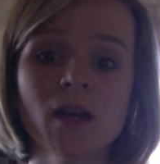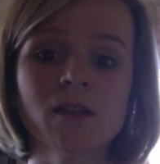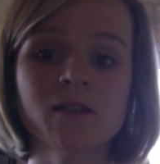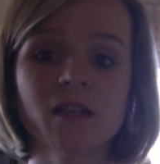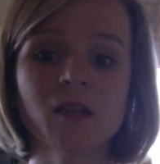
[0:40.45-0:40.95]
A
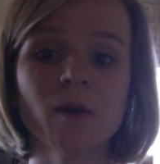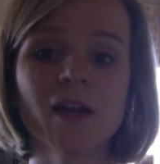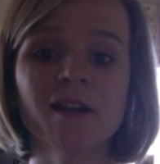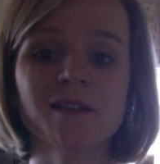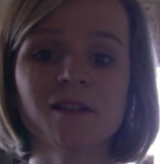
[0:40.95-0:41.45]
study by
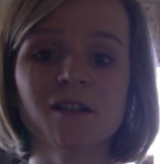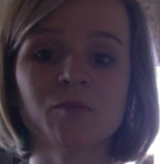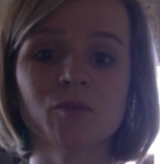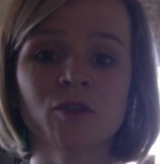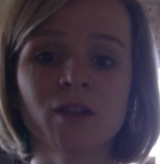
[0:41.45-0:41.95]
Hansen
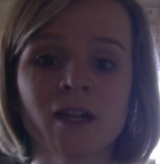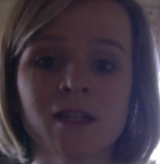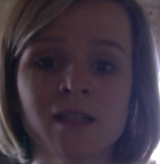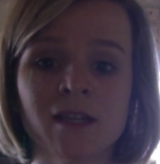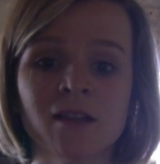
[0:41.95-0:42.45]
explored the
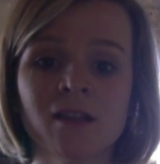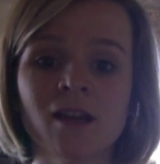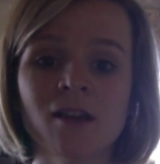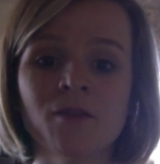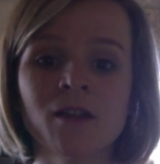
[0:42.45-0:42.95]
idea that
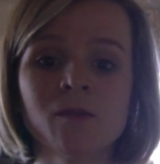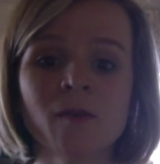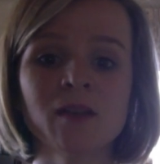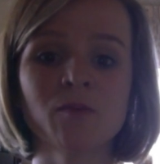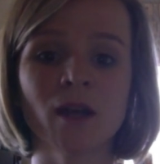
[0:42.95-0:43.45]

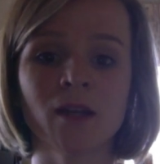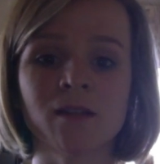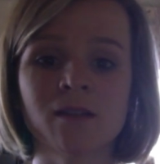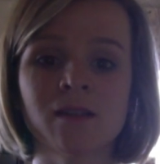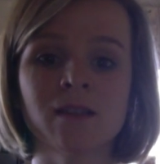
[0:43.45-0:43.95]
evidence-based
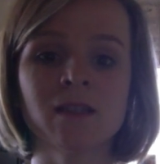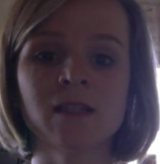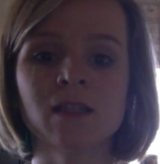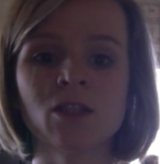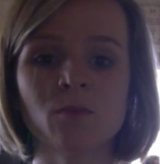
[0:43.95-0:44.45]
practice is a
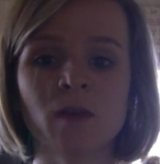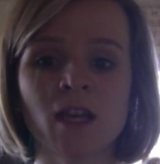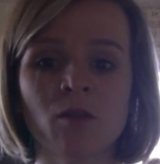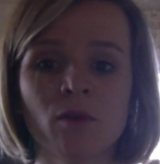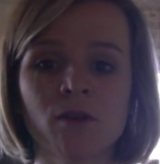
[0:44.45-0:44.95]

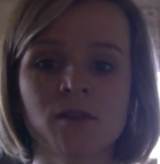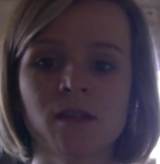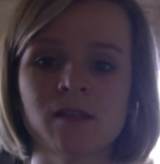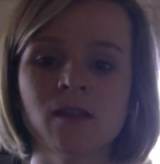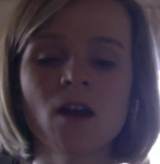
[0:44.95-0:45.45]
decision-making
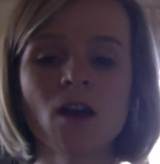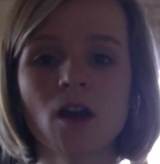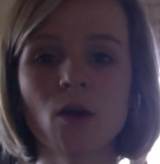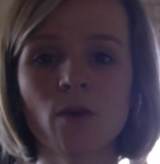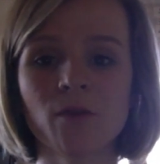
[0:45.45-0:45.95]
process
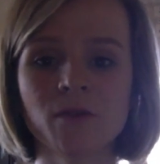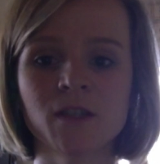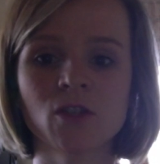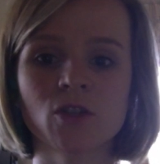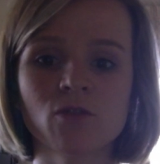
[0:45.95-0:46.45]
where
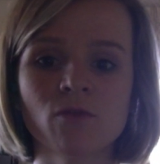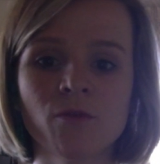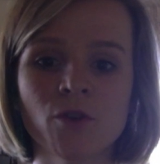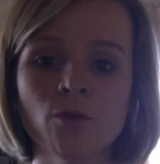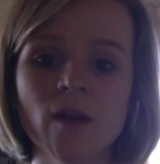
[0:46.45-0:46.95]
physicians
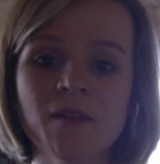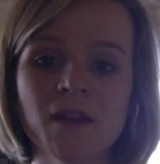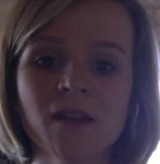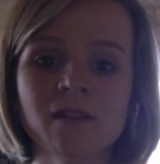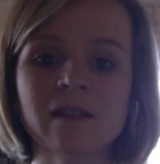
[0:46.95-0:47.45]
review and
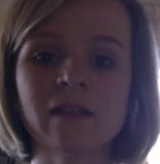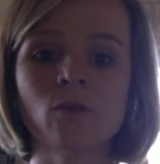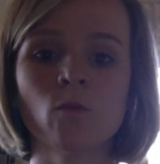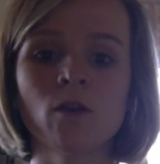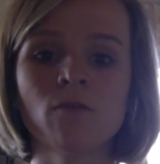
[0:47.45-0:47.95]
then consider
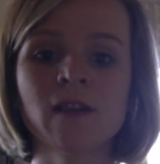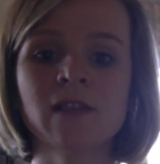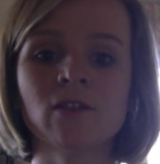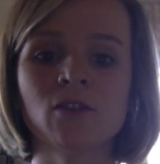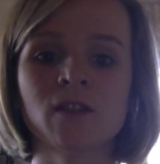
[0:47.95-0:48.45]
what
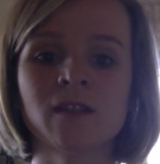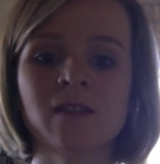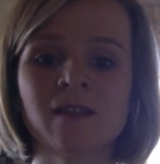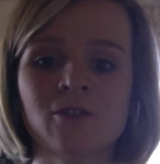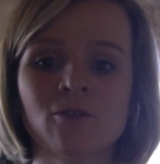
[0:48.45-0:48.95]
research is
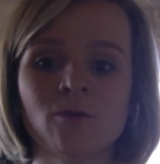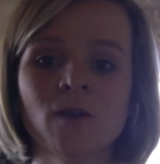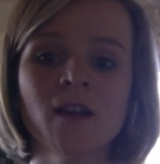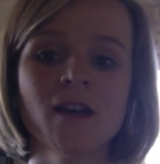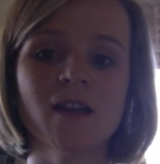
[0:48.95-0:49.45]
essential
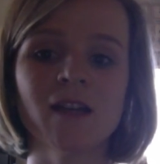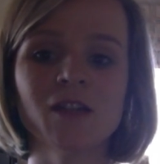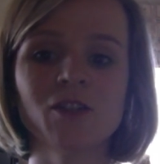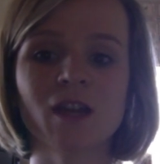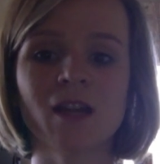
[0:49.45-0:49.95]
in
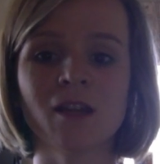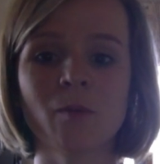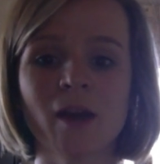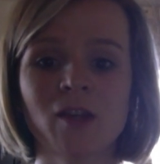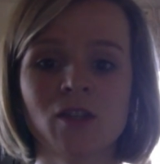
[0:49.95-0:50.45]
educating the
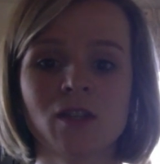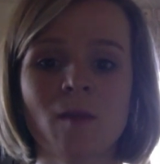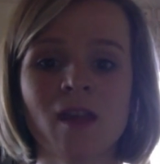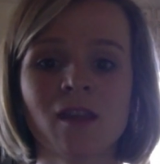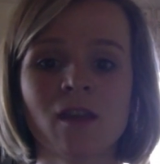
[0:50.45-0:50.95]
patient to
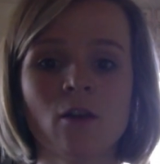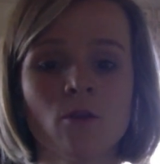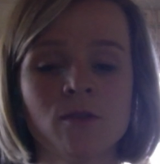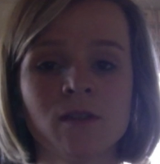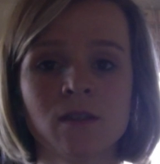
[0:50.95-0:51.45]
make their
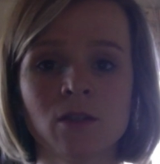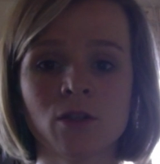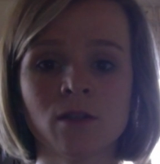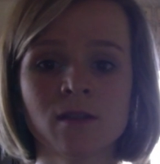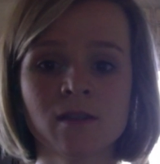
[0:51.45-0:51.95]
own
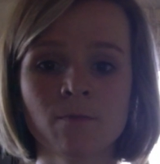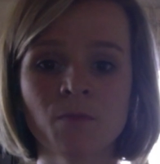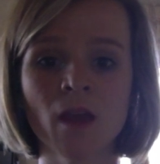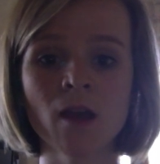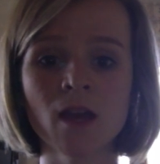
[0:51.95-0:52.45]
decisions.
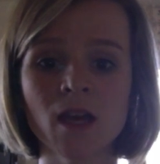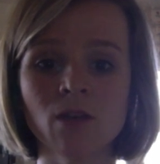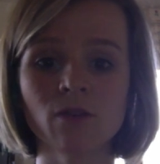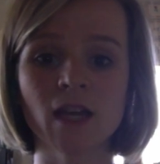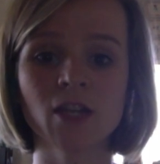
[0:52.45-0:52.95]
In
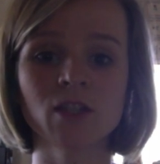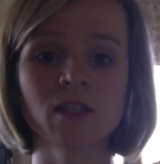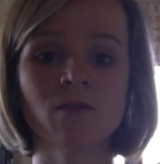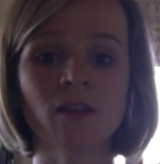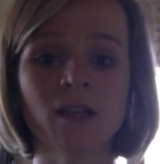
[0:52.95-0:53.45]
relation
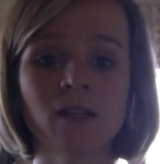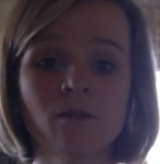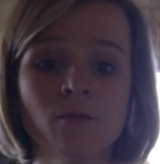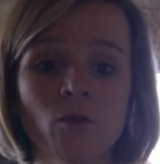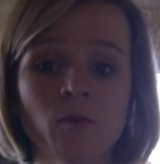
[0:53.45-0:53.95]
to valid and
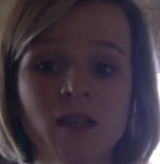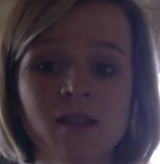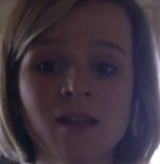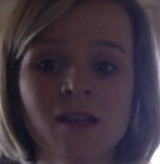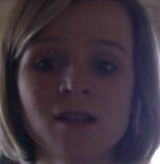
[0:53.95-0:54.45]
informed
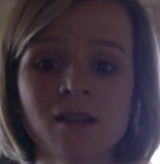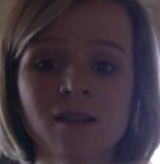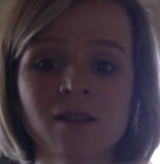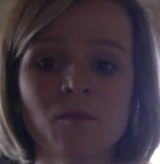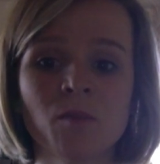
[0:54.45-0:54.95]
consent, this
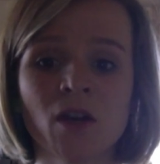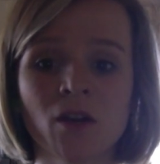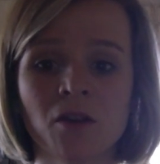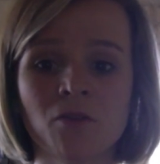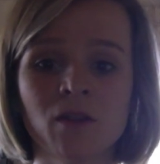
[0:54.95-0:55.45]
is
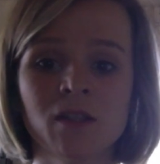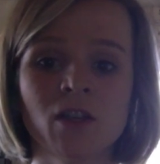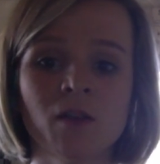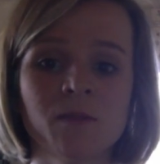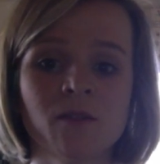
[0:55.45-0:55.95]
empirical in
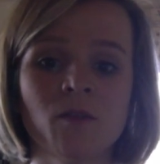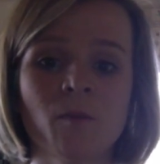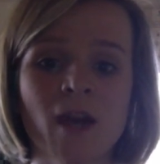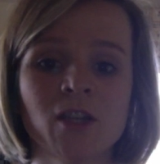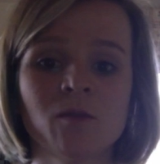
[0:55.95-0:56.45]
terms of the
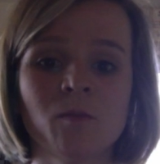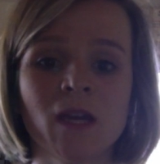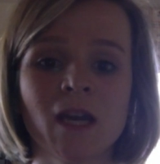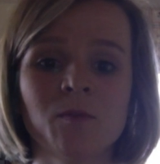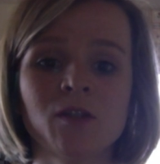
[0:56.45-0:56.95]
patient
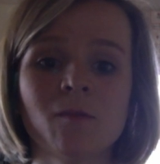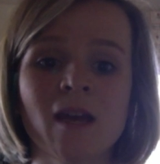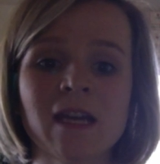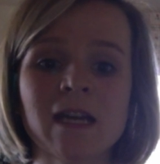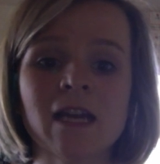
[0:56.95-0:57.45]
being able to
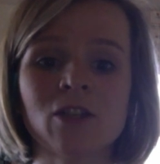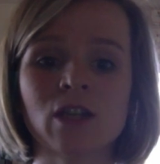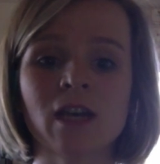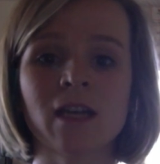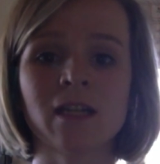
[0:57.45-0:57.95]
make an
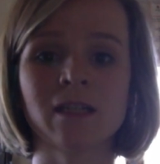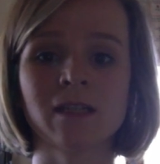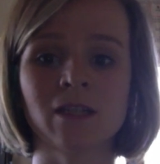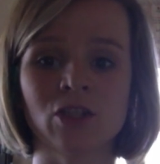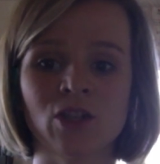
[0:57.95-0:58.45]
educated
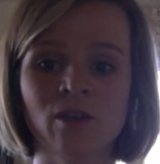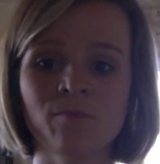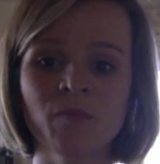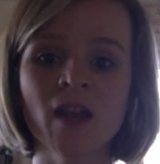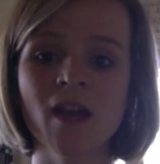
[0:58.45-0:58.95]
decision
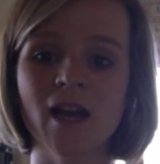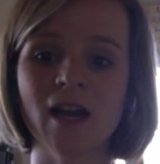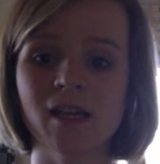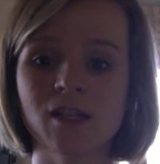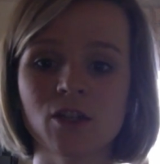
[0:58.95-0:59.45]

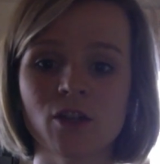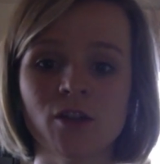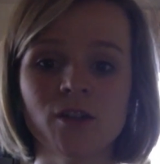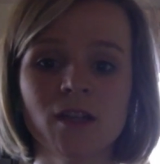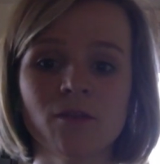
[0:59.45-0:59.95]
and in
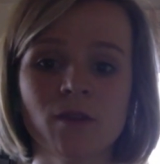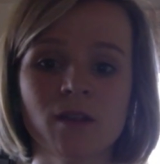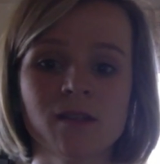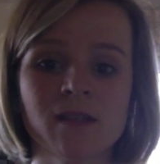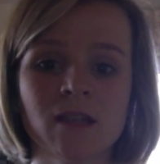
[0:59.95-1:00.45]
turn give
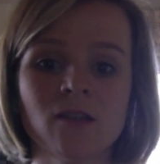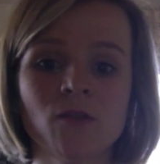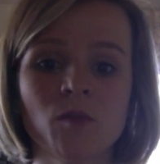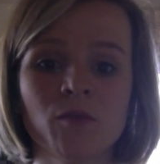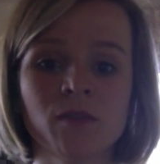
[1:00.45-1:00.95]
consent for
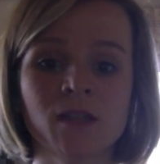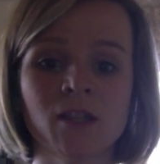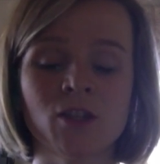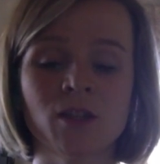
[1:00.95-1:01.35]
the procedure